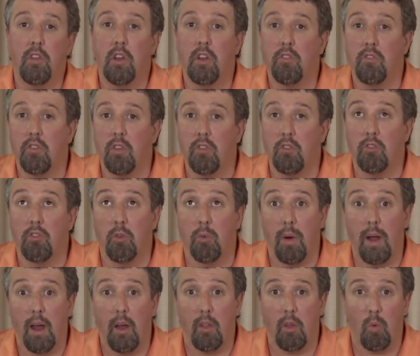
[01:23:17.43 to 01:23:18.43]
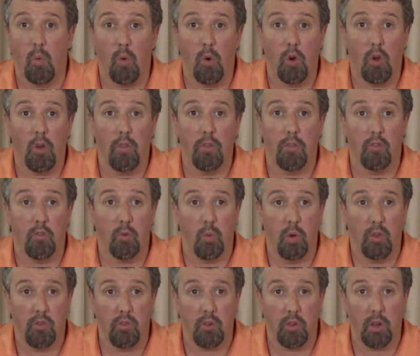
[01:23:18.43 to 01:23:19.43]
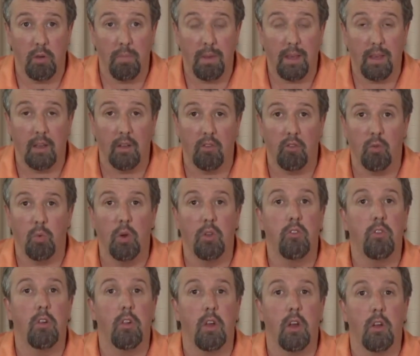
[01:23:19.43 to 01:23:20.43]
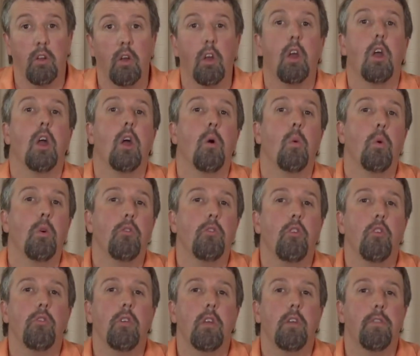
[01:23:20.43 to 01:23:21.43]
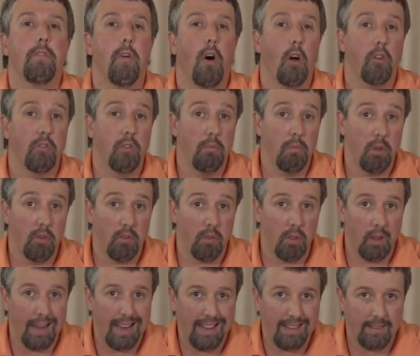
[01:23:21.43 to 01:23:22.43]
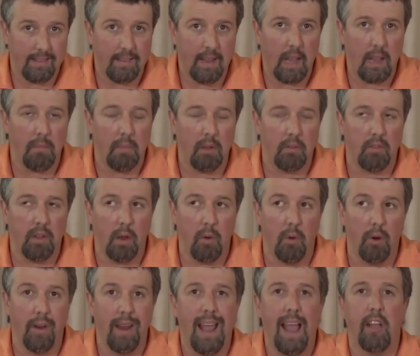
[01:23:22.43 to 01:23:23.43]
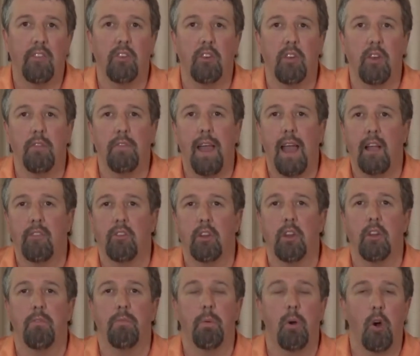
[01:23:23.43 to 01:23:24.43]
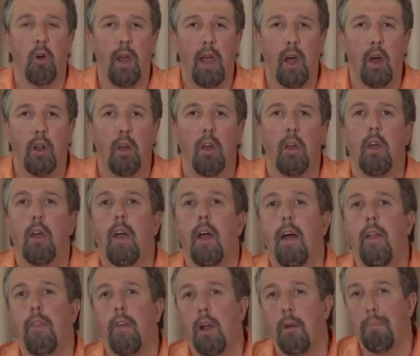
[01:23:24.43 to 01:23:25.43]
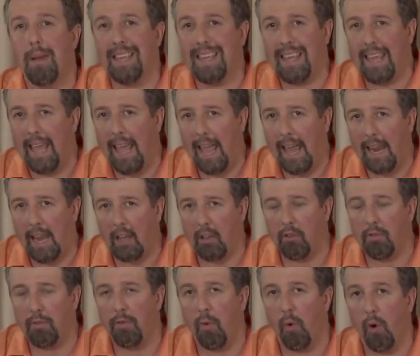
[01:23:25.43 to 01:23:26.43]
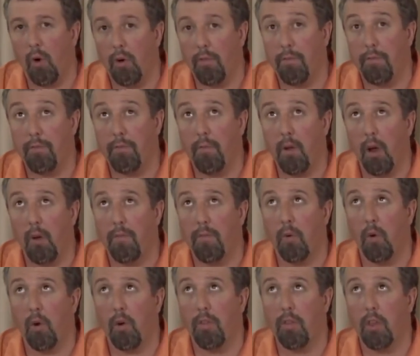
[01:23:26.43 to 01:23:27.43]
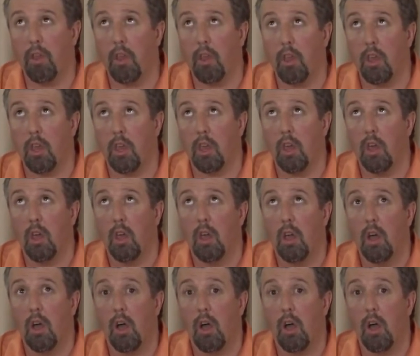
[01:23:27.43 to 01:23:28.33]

the citizens around the world in Switzerland because Switzerland was using false and misleading statements. They were an adjective, adjective pronoun. Their mechanics for, uh, for the